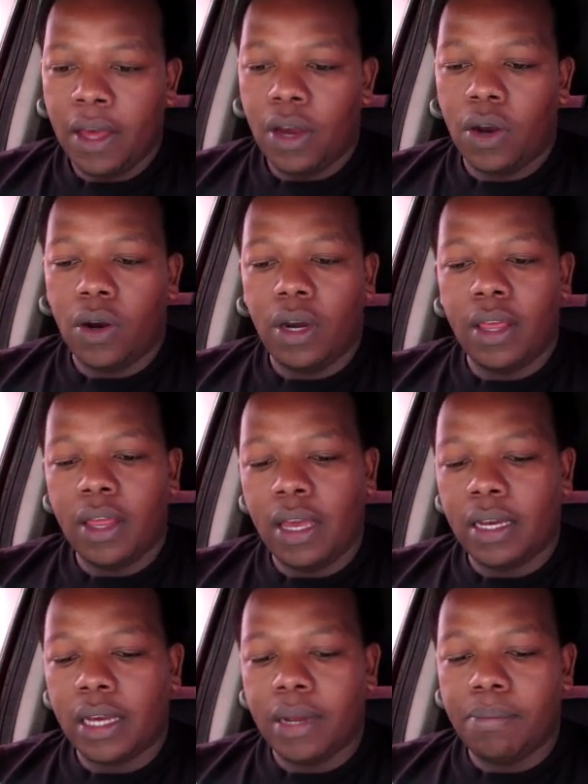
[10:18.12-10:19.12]
or either
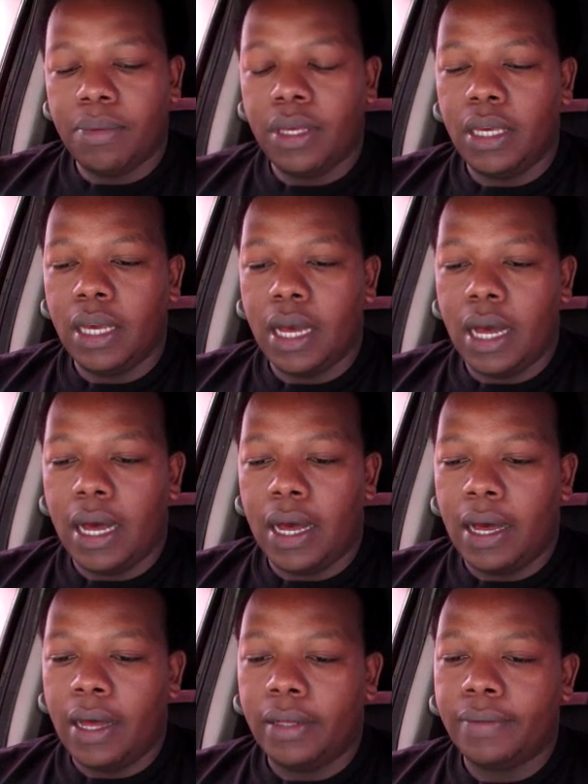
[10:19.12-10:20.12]
it can be
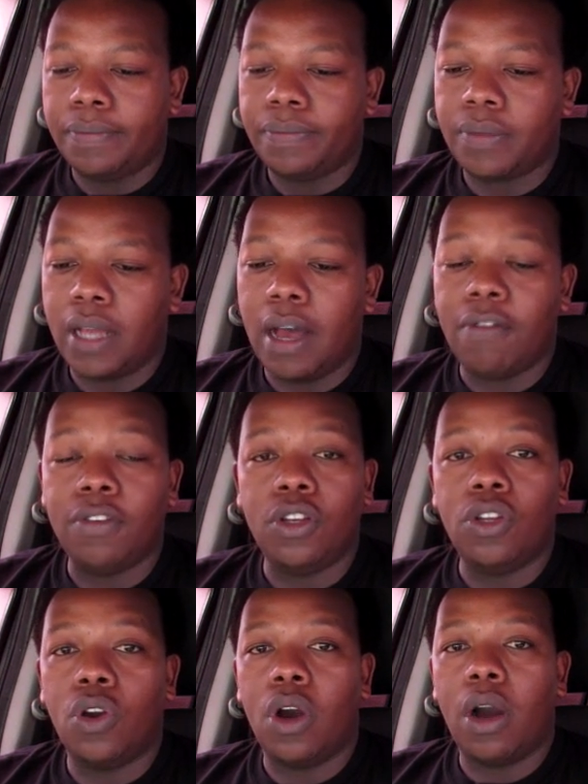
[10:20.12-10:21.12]
a
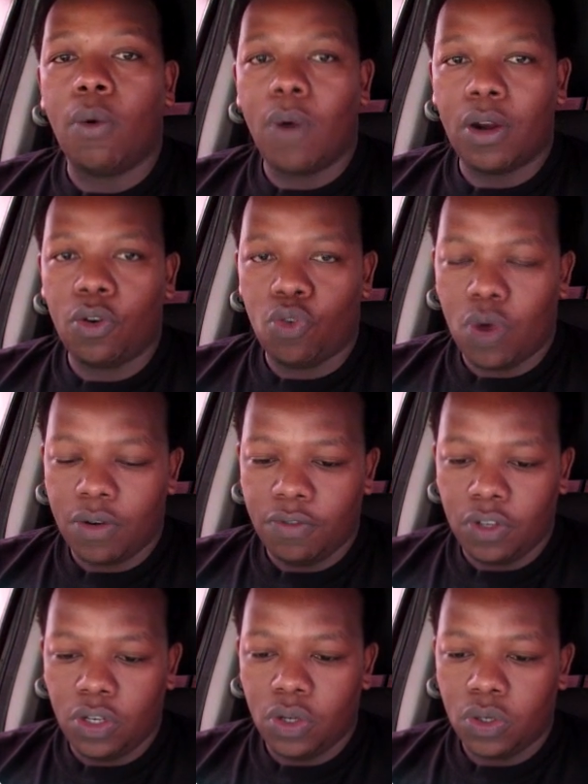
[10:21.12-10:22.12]
video, a one-on-one
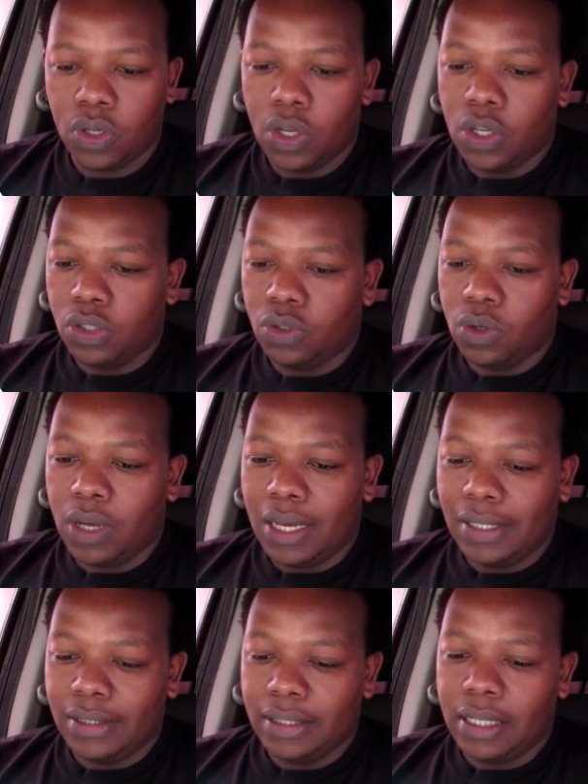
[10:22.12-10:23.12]
video. So
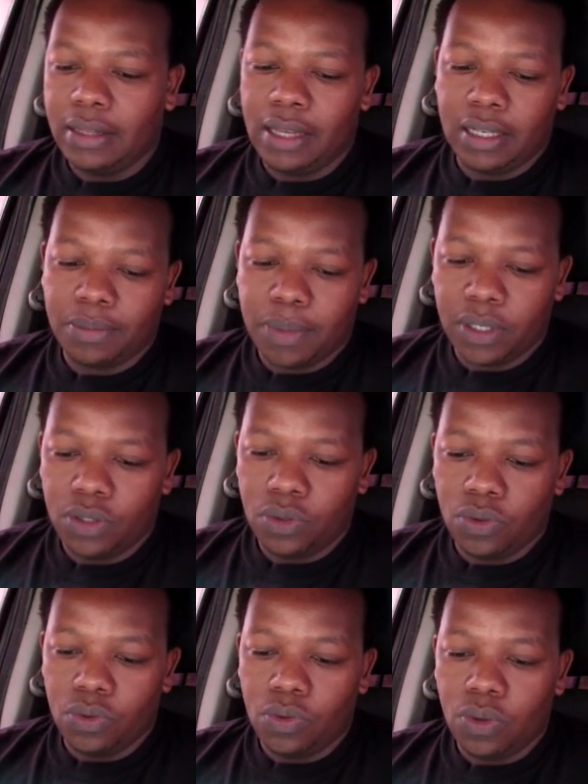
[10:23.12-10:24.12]
guys, they expect you
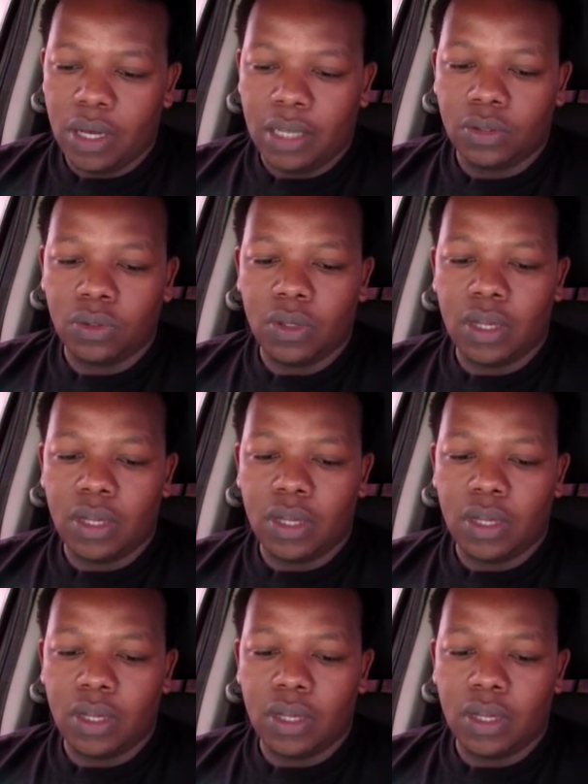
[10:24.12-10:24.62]
to do that so